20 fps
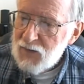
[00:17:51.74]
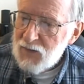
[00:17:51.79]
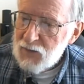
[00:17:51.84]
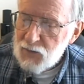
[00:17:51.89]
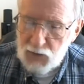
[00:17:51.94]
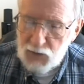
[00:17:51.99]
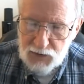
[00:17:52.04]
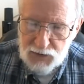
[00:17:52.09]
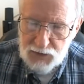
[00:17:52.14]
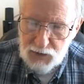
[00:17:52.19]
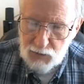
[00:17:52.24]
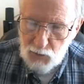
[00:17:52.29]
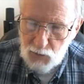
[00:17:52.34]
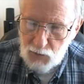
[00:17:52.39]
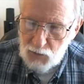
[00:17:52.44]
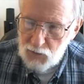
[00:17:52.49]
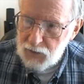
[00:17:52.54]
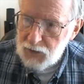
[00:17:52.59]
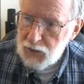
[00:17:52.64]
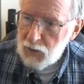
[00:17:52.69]
you say,
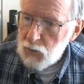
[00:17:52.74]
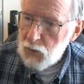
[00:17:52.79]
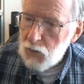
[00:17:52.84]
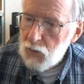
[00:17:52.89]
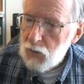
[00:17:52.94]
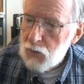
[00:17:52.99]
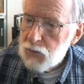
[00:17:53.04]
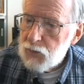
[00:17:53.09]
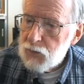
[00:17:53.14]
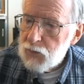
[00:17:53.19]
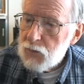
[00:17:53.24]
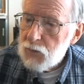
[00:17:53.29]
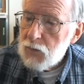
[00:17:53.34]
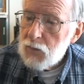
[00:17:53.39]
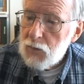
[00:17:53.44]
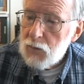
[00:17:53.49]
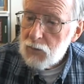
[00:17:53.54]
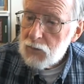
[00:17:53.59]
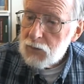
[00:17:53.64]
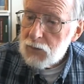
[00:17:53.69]
well, okay, well,
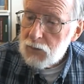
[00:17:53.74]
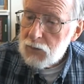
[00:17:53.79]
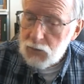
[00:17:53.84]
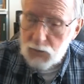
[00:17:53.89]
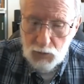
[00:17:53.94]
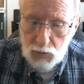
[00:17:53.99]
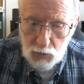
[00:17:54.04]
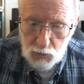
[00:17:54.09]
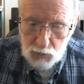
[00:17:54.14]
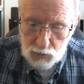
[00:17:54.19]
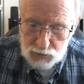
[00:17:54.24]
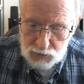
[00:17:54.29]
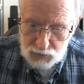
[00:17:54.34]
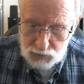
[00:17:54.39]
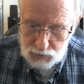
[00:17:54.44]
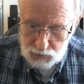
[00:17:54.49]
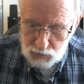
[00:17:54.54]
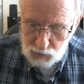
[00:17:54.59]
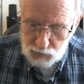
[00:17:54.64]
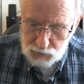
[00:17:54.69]

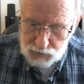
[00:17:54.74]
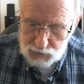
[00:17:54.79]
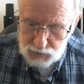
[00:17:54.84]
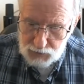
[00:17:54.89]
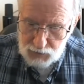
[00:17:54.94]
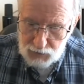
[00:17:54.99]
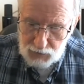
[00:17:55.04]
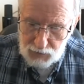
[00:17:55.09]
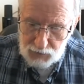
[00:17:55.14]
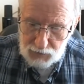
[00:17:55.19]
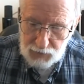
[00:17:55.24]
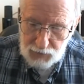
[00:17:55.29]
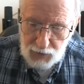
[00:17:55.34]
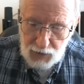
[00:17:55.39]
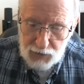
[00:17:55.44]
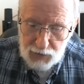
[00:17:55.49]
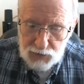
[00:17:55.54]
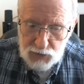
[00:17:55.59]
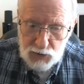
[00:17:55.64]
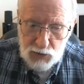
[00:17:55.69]
those
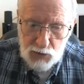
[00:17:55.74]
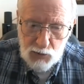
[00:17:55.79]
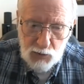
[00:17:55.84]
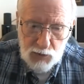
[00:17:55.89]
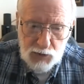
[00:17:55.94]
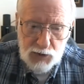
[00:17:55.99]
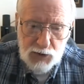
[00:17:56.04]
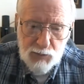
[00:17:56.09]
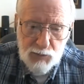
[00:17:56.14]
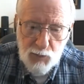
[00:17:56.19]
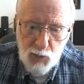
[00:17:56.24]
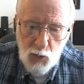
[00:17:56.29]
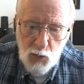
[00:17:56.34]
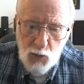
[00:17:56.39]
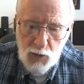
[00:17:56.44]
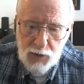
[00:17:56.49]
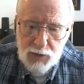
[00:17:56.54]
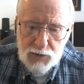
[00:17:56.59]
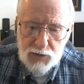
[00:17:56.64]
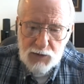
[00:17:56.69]
non-Jewish
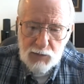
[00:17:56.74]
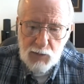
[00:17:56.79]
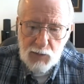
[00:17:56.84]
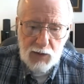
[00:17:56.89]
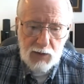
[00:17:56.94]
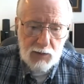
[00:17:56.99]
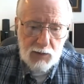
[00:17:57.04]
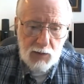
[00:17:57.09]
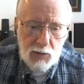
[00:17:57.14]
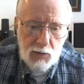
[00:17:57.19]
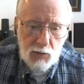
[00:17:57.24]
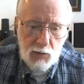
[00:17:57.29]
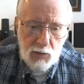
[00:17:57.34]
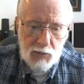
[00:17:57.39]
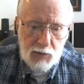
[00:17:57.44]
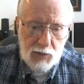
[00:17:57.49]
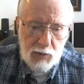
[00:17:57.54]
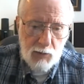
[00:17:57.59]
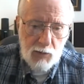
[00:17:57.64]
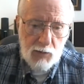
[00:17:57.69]
boys, I mean,
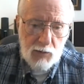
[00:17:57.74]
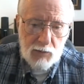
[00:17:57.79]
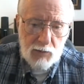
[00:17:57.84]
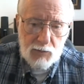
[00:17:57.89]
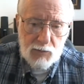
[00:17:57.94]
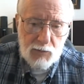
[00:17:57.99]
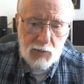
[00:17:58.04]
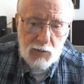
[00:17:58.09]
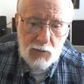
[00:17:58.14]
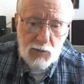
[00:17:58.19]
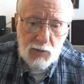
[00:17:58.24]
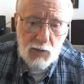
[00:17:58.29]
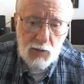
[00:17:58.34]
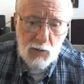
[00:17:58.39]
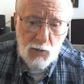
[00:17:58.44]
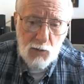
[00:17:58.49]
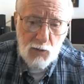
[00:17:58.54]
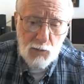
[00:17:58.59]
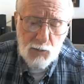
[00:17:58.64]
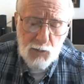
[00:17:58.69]
they were
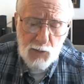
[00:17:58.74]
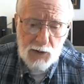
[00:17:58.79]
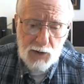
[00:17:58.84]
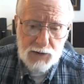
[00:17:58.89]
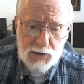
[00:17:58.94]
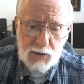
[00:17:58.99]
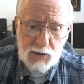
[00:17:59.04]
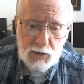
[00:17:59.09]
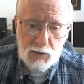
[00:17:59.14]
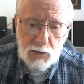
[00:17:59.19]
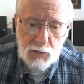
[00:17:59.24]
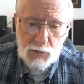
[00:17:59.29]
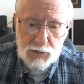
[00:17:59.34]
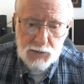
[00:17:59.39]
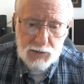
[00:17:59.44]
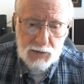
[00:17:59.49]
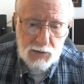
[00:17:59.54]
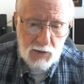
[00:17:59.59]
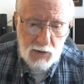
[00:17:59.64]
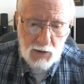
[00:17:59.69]
oppressing
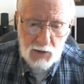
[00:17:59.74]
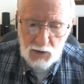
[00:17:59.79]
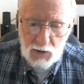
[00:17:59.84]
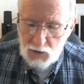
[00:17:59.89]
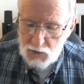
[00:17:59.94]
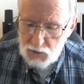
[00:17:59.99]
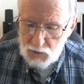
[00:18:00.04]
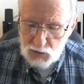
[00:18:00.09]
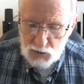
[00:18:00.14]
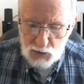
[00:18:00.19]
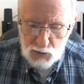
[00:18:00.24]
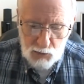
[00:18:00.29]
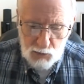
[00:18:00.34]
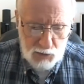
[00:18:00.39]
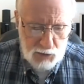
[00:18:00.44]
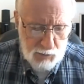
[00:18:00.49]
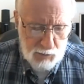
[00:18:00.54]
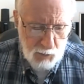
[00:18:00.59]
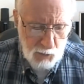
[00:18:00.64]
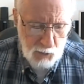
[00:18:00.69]
those
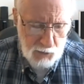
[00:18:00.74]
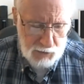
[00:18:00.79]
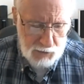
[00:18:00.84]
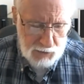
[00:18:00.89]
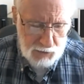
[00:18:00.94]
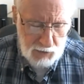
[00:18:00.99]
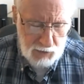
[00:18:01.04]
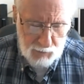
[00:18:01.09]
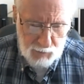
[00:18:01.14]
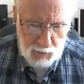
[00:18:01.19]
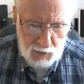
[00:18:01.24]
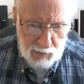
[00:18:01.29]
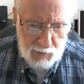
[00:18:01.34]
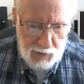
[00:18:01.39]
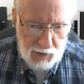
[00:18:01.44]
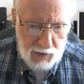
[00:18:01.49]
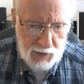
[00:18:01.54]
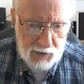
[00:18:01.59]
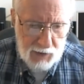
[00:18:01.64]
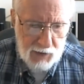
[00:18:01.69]
Jewish boys, so they
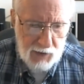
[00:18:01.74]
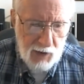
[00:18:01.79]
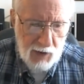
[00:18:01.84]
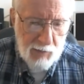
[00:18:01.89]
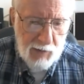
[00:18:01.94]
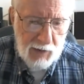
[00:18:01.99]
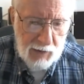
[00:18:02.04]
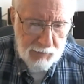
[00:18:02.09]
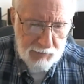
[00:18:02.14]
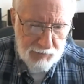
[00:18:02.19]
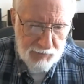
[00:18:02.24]
probably had it coming.